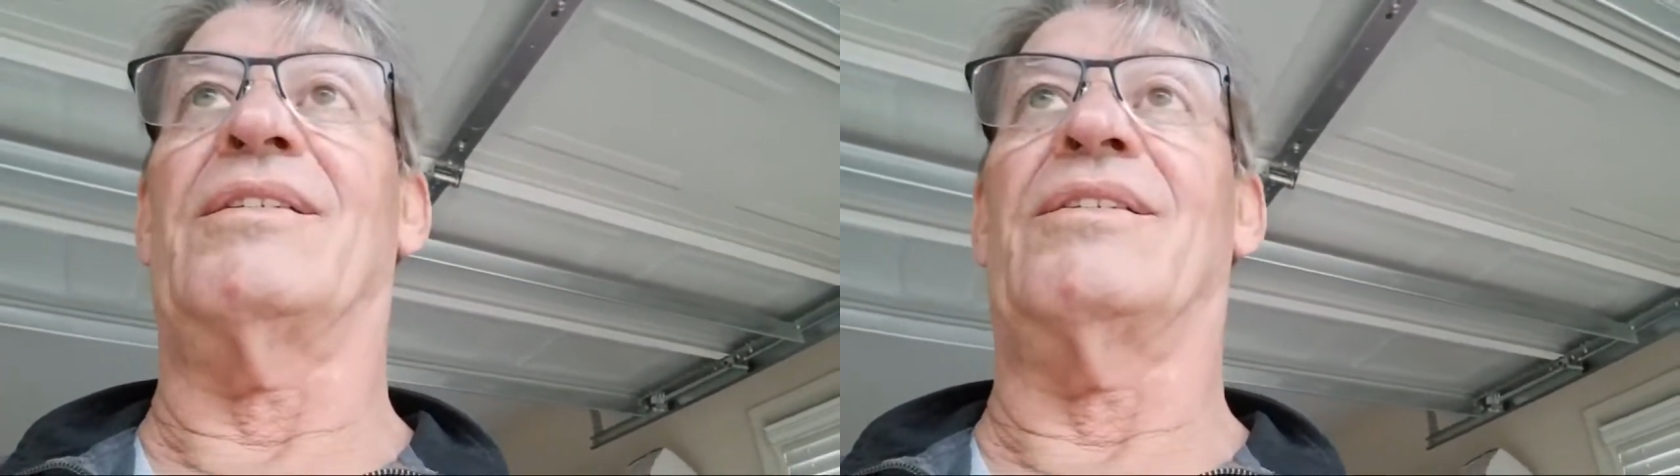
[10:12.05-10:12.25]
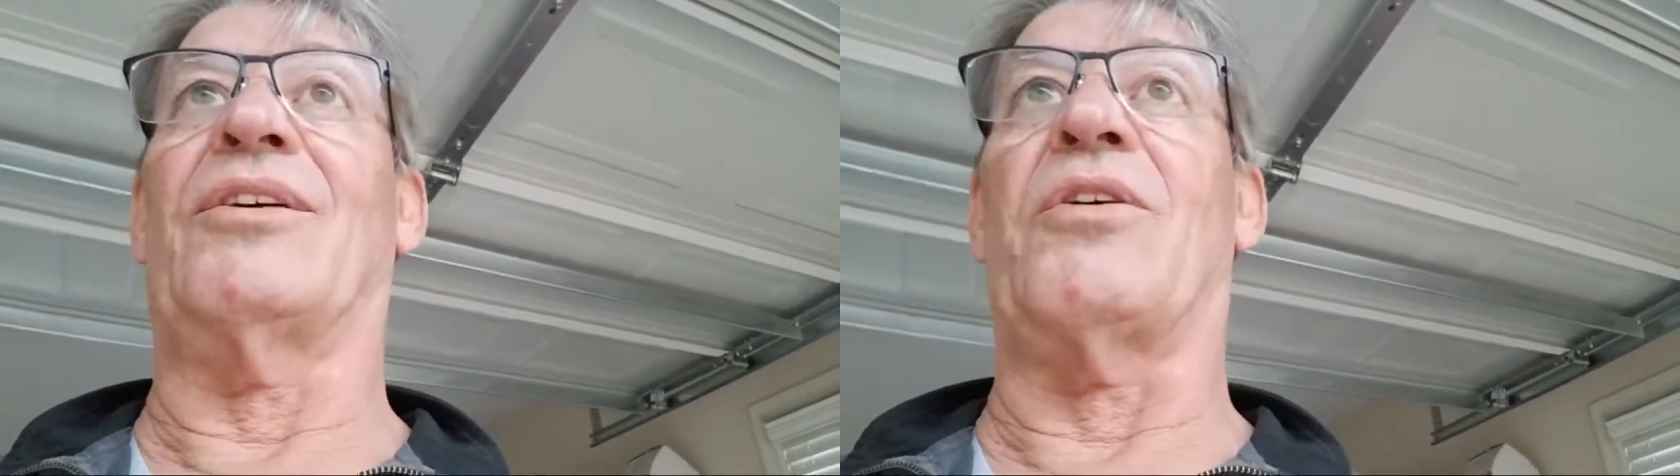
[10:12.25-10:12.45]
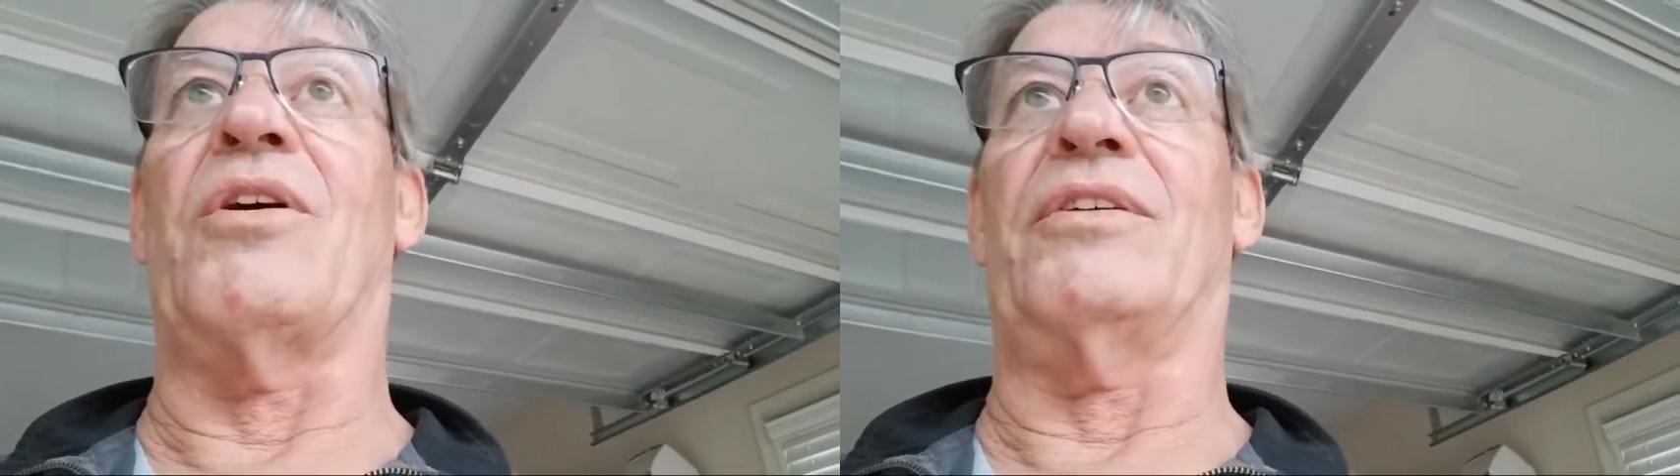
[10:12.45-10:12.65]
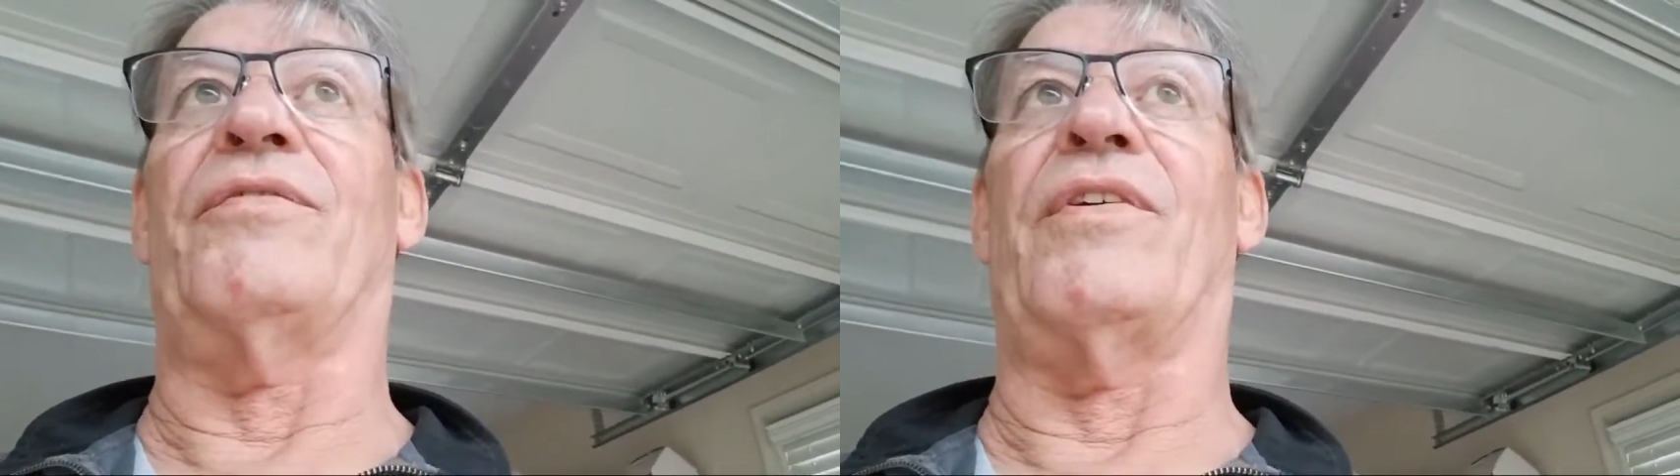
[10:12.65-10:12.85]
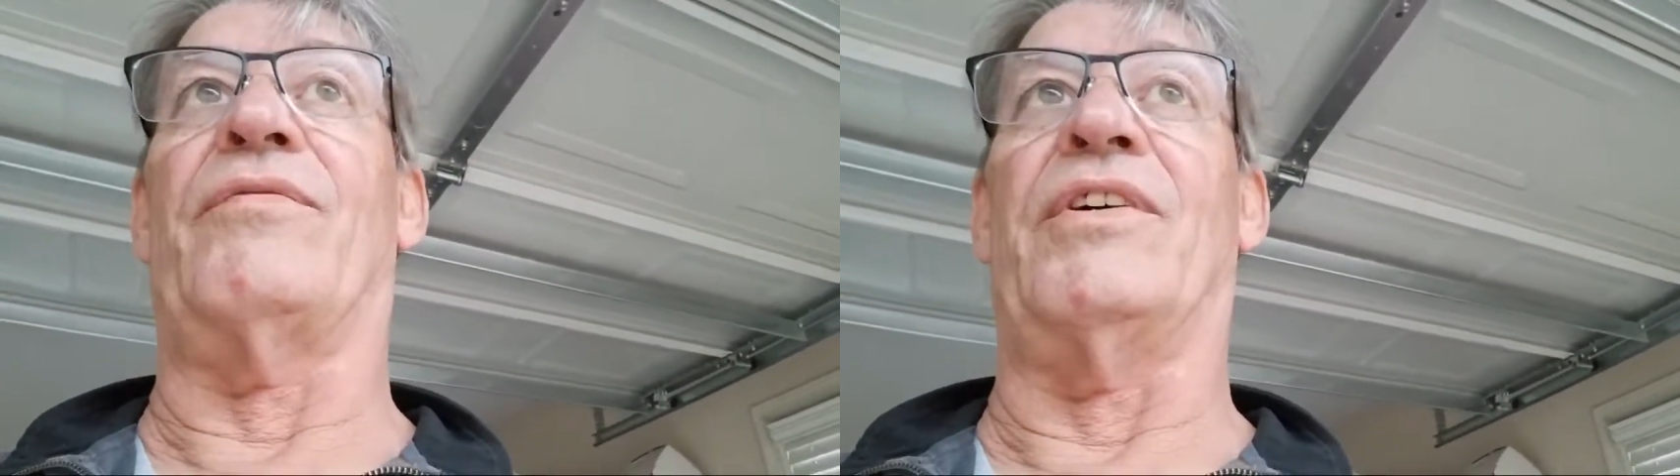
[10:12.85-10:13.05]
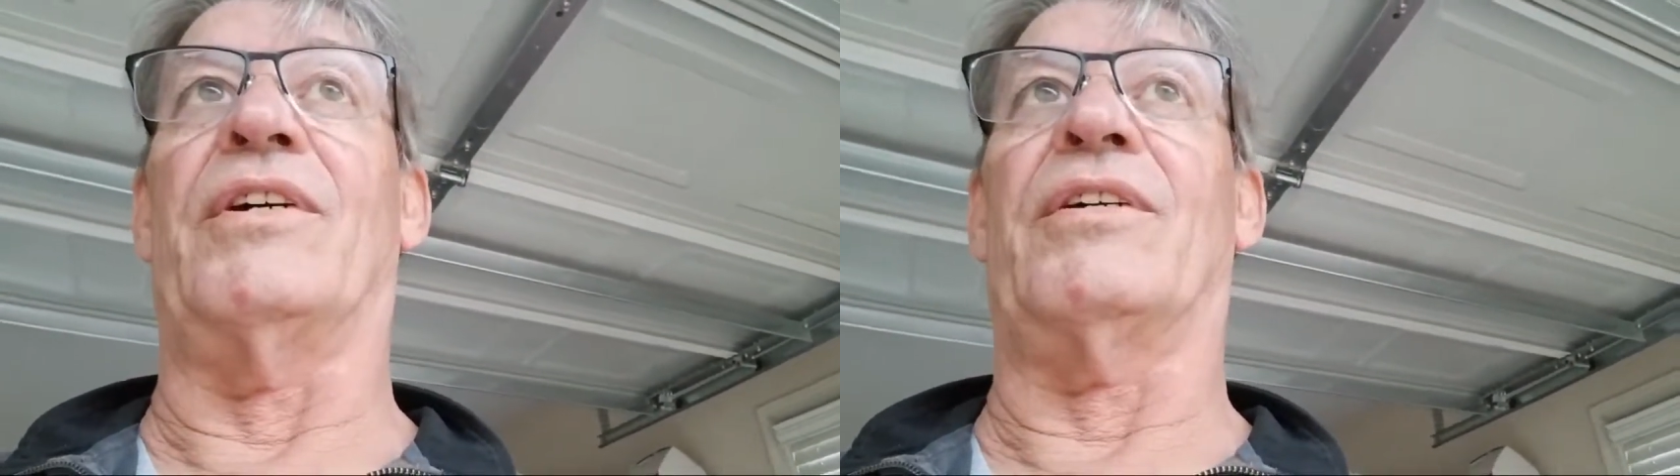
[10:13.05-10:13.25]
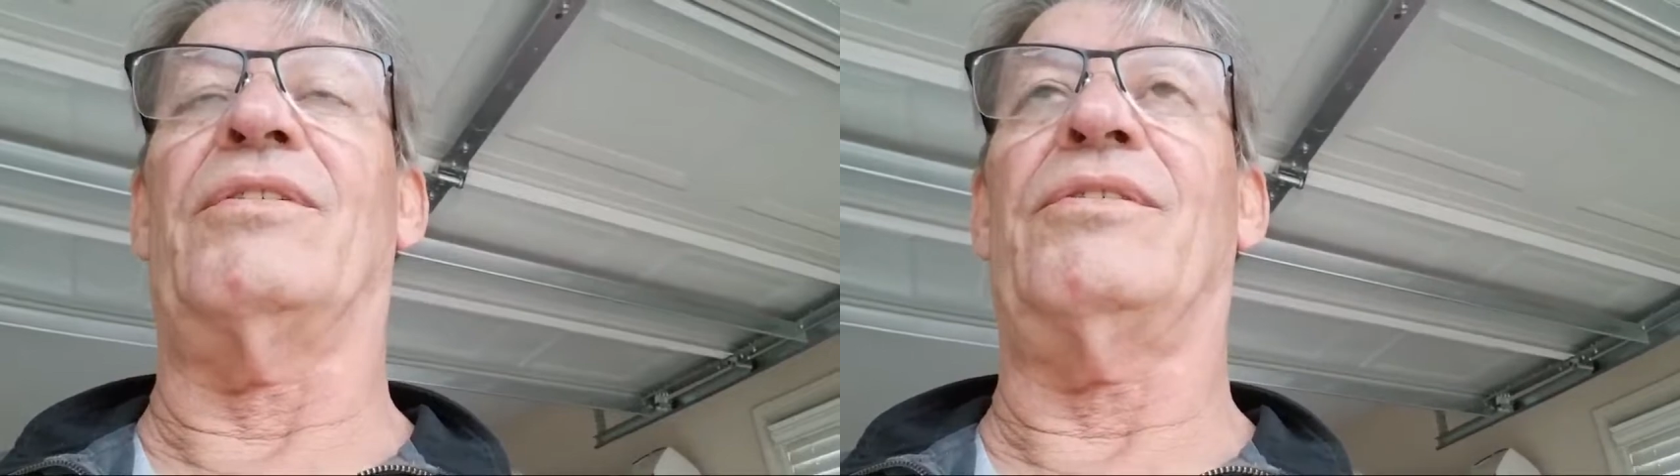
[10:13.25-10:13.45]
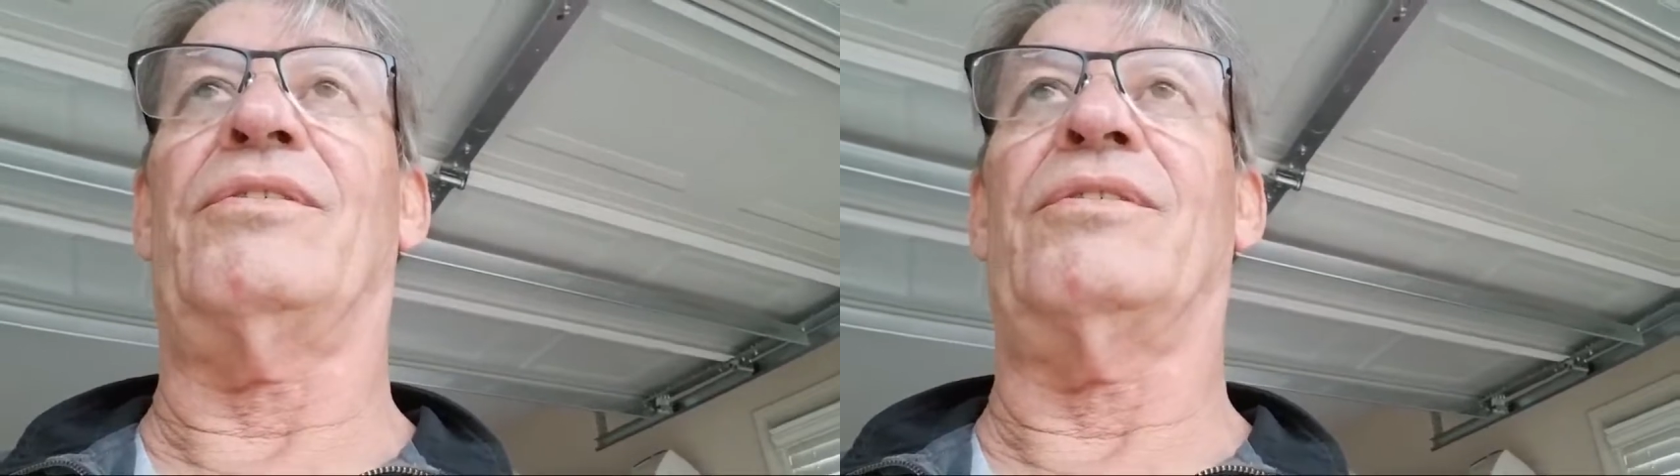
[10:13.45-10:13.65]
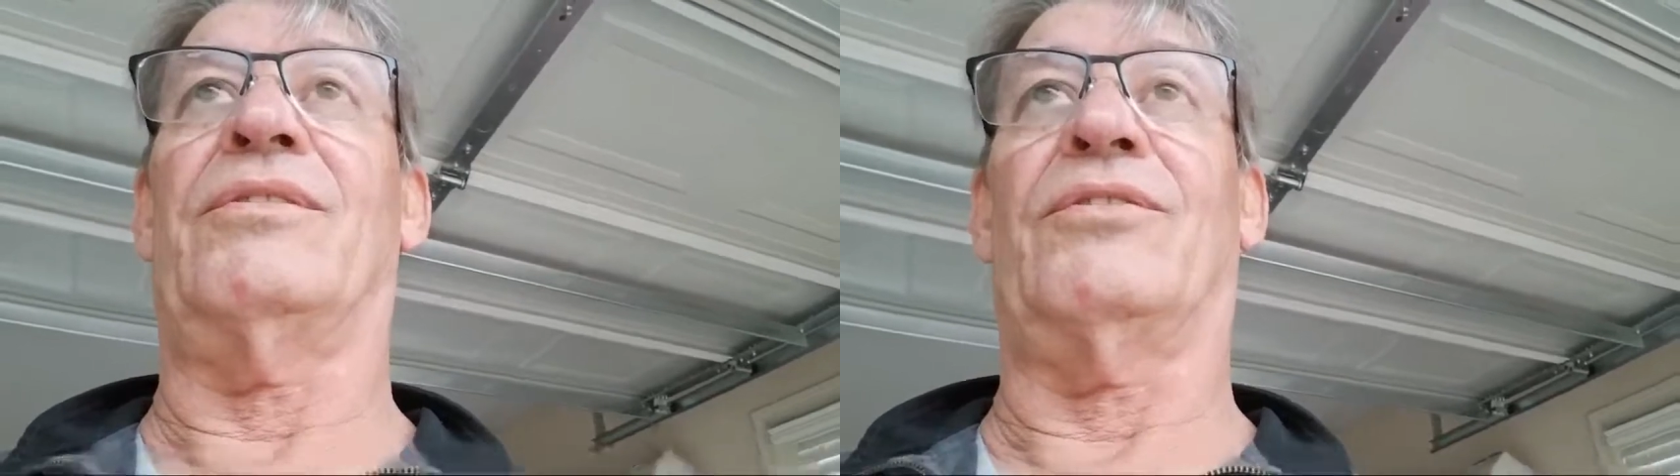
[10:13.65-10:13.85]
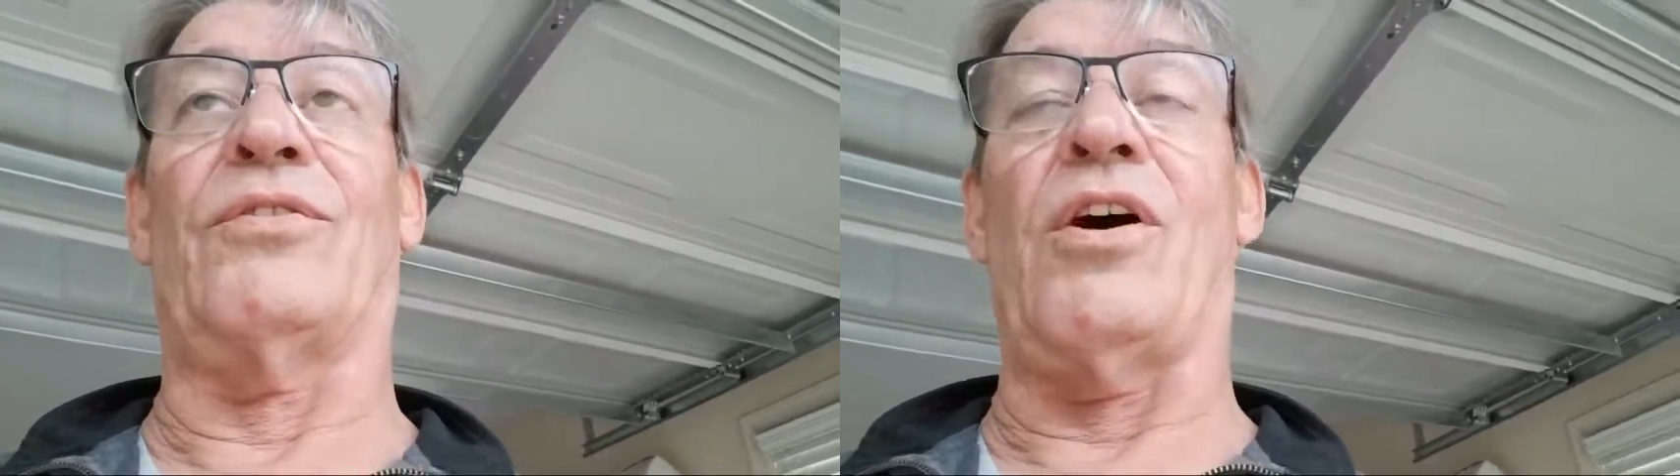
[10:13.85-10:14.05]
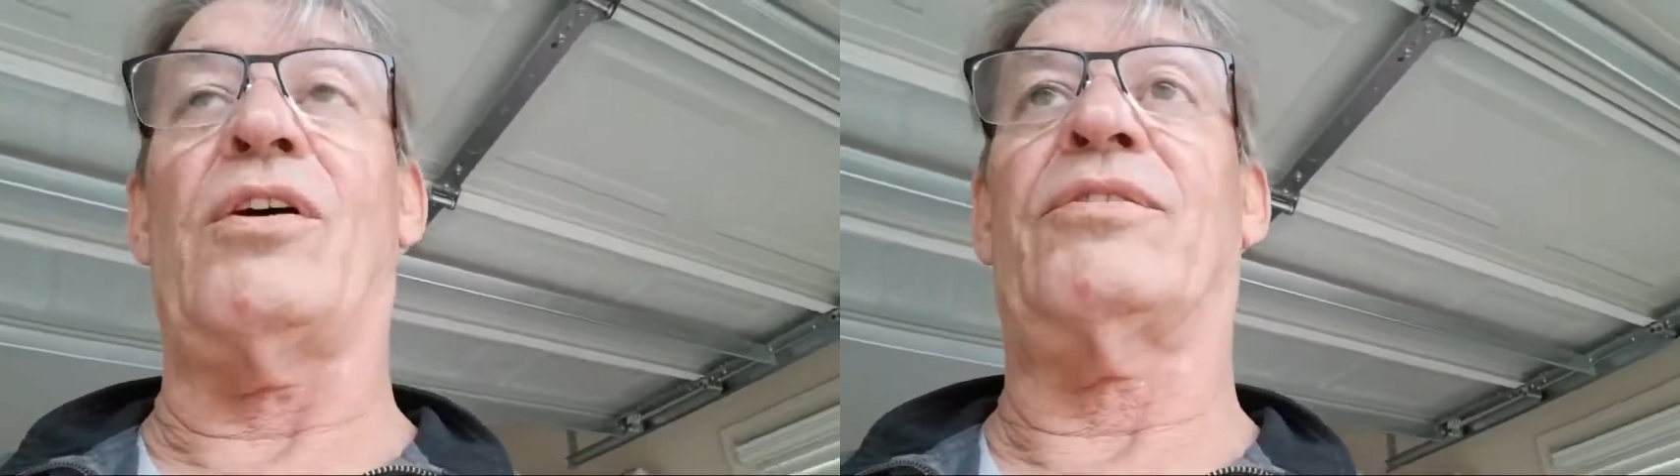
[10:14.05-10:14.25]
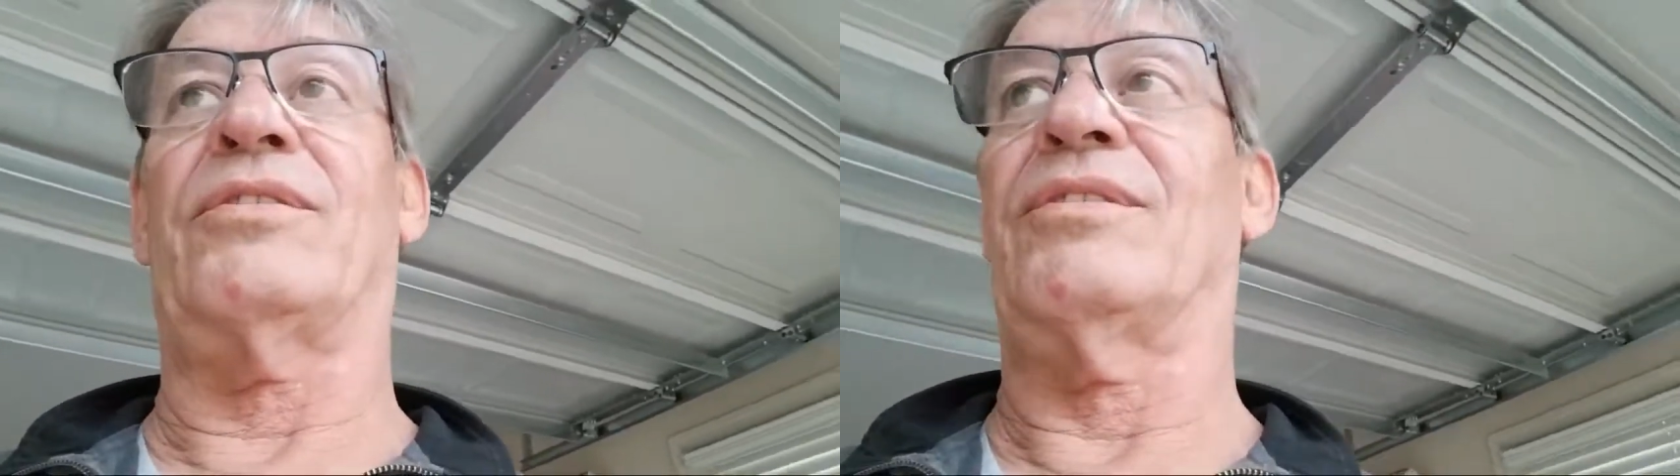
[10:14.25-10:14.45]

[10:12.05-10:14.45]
the cost of our vehicles, trucks,